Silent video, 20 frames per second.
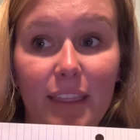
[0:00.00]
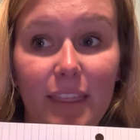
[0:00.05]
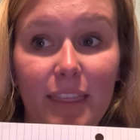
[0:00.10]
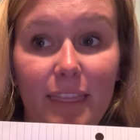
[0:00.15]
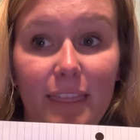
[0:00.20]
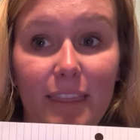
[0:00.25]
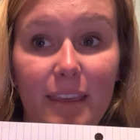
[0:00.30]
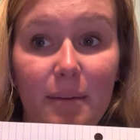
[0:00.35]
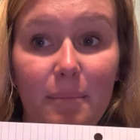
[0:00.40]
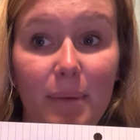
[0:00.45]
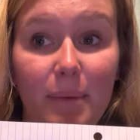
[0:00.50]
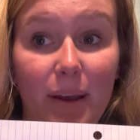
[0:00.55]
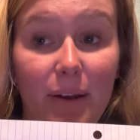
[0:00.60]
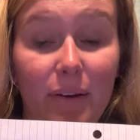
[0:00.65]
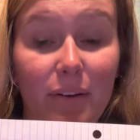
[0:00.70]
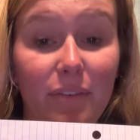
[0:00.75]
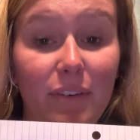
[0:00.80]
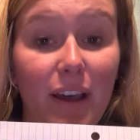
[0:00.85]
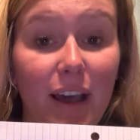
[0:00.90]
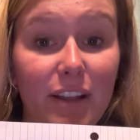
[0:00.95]
the amount
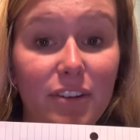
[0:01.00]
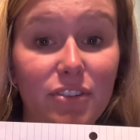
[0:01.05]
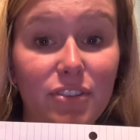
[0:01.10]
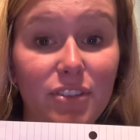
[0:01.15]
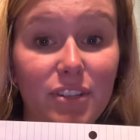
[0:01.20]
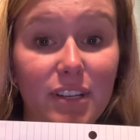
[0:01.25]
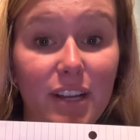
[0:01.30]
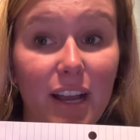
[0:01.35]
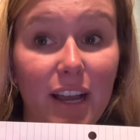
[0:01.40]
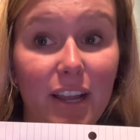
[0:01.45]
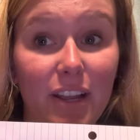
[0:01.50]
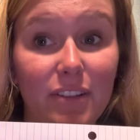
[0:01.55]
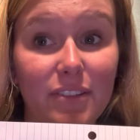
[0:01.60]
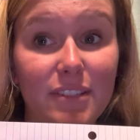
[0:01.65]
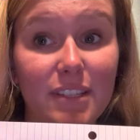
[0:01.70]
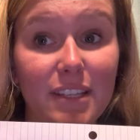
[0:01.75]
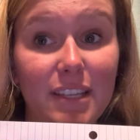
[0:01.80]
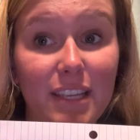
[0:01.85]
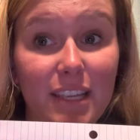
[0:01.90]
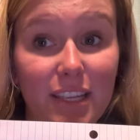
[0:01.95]
of hydrogen ions
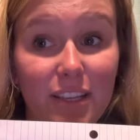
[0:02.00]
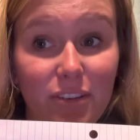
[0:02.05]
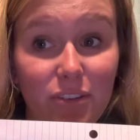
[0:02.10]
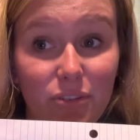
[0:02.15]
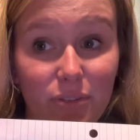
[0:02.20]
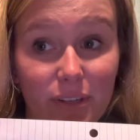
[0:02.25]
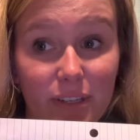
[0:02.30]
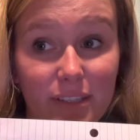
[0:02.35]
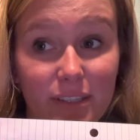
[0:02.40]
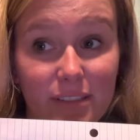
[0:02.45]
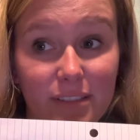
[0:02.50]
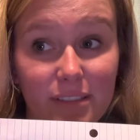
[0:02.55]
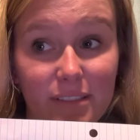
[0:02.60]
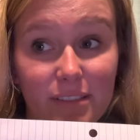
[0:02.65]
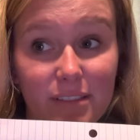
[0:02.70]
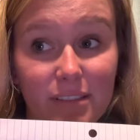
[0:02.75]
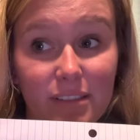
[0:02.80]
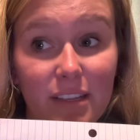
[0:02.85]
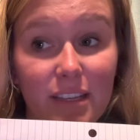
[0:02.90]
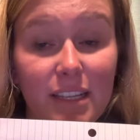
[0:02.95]

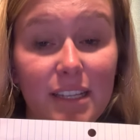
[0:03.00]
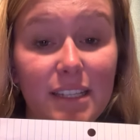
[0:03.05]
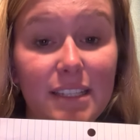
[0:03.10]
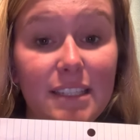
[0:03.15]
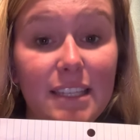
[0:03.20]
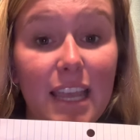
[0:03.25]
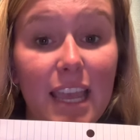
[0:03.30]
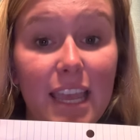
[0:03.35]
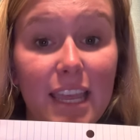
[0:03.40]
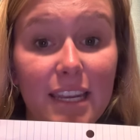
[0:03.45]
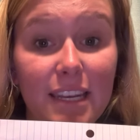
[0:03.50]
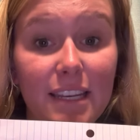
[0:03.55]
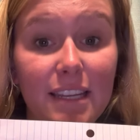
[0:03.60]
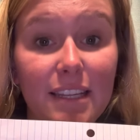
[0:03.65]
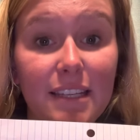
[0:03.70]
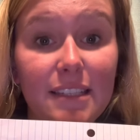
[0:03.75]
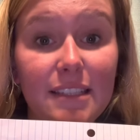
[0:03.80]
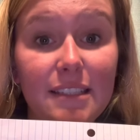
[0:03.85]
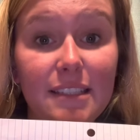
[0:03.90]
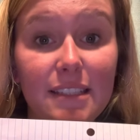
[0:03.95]
increases
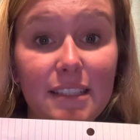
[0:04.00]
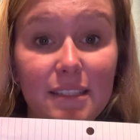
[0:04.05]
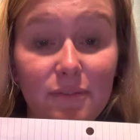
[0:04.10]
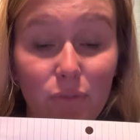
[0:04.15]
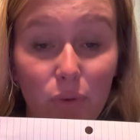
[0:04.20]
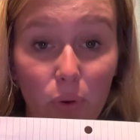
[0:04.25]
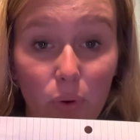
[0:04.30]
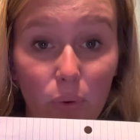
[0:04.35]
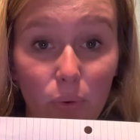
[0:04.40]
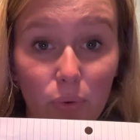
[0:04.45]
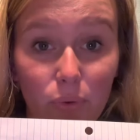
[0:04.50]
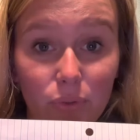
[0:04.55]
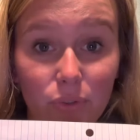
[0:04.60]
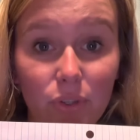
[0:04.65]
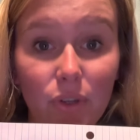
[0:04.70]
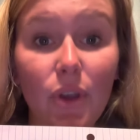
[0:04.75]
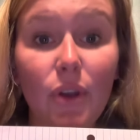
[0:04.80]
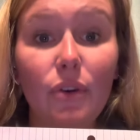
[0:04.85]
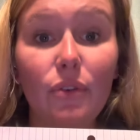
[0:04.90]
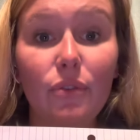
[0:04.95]
10-fold
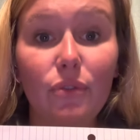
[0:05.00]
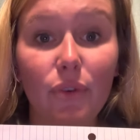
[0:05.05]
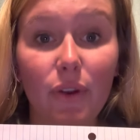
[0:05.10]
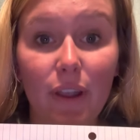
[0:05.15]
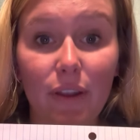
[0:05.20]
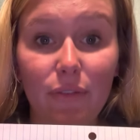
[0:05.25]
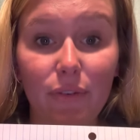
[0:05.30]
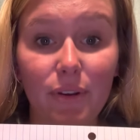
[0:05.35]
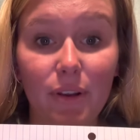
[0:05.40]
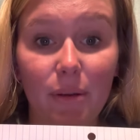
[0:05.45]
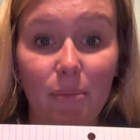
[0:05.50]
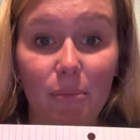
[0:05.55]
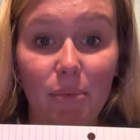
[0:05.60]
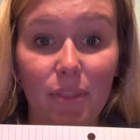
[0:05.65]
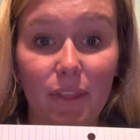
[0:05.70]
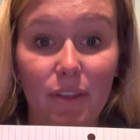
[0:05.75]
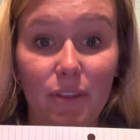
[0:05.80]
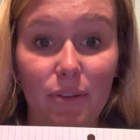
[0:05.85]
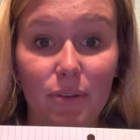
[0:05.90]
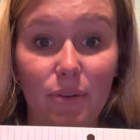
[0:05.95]
for every number
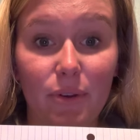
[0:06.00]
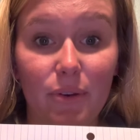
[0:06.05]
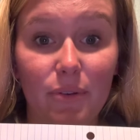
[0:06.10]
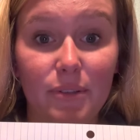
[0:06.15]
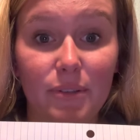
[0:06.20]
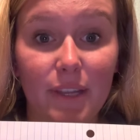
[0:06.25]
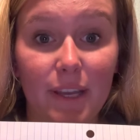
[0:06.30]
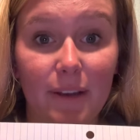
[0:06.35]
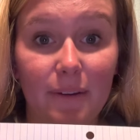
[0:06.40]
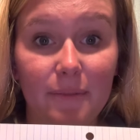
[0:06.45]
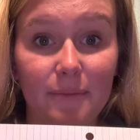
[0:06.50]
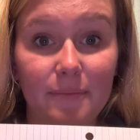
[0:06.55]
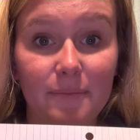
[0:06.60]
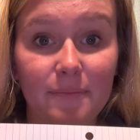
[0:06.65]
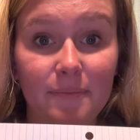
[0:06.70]
that you go down.